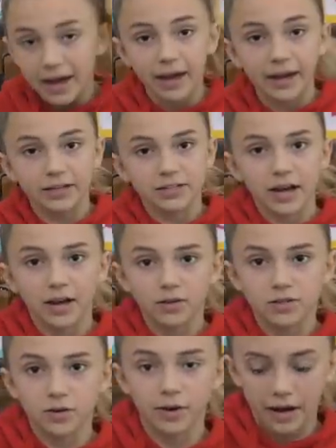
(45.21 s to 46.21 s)
And I
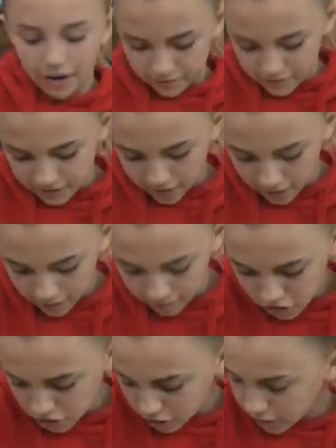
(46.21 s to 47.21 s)
also have some
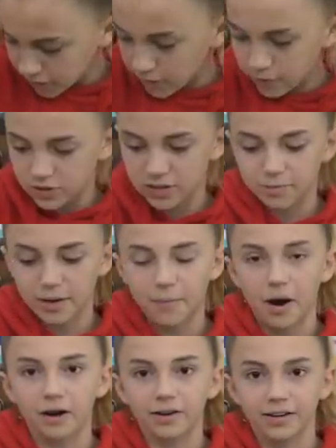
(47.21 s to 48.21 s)
Cheerios in my
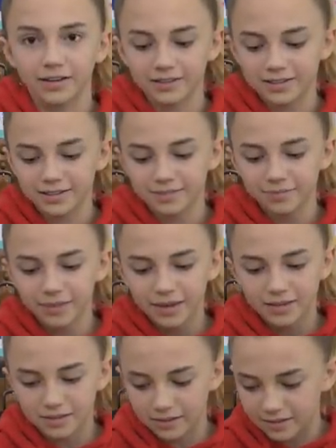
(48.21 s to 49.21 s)
pocket
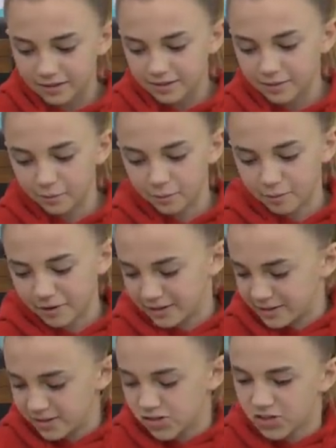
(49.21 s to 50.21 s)
so that they will pay
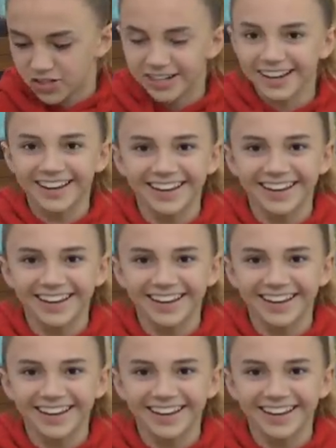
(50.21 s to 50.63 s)
attention.